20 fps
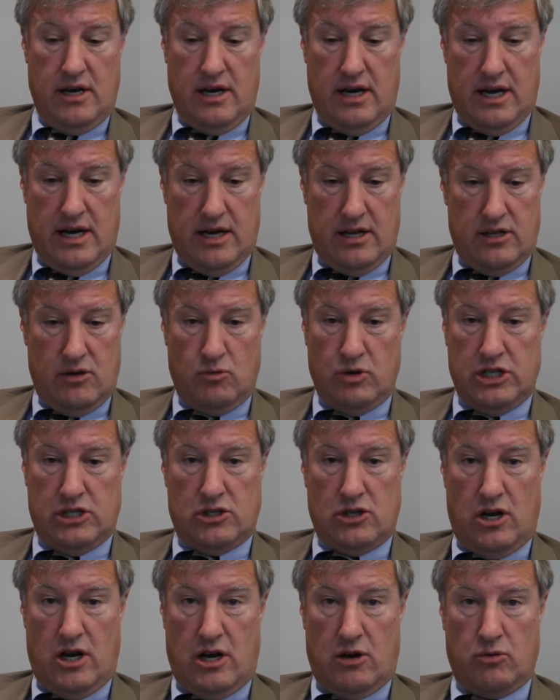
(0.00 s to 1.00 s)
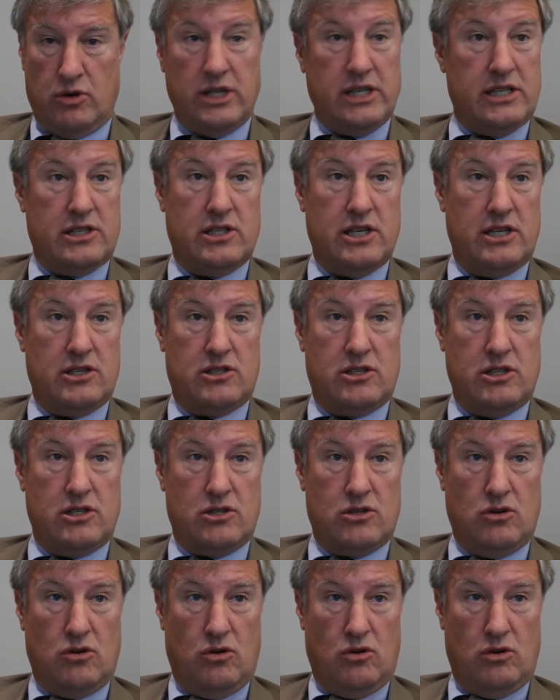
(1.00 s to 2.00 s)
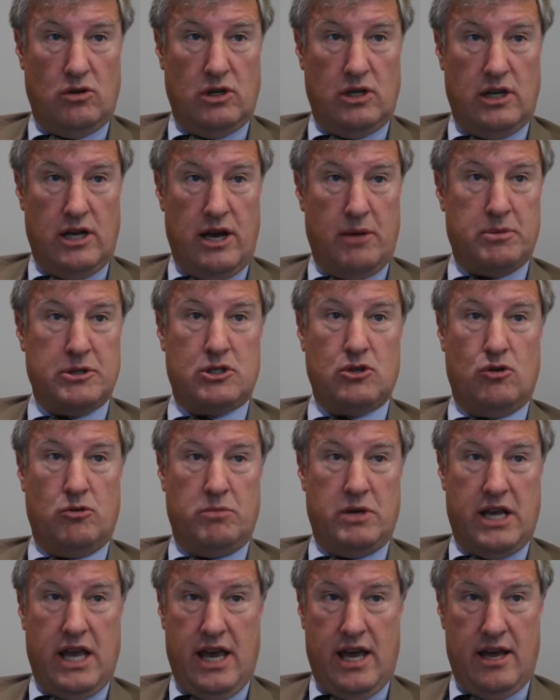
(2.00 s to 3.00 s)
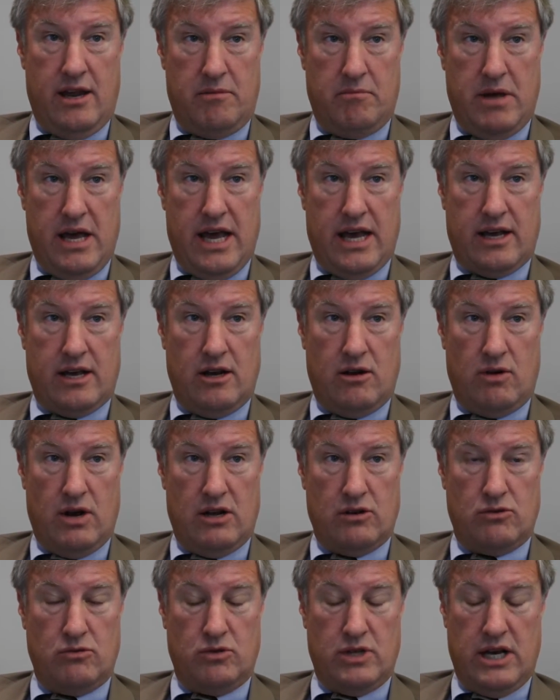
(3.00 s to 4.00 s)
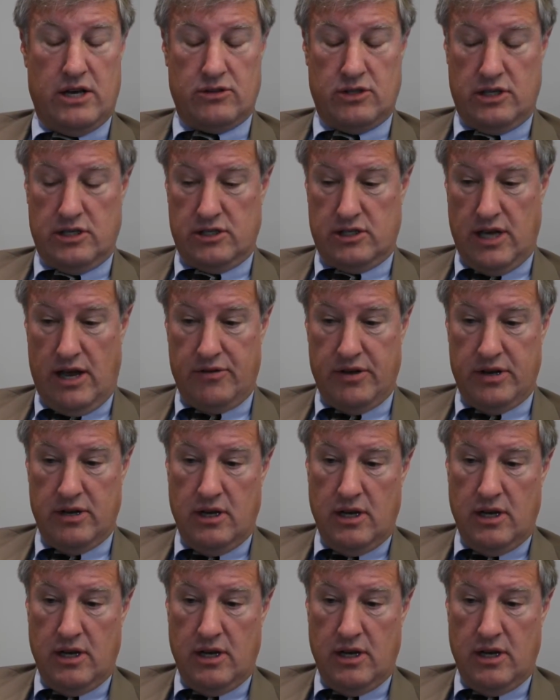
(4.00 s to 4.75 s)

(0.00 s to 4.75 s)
that we saw really since this whole episode began back in around 2007.